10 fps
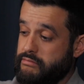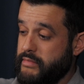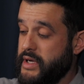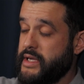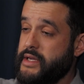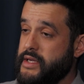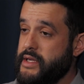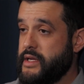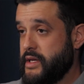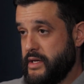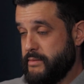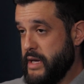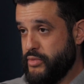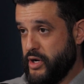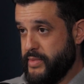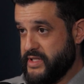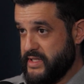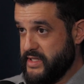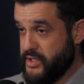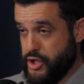my book of
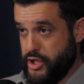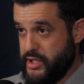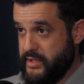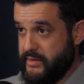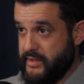business is good.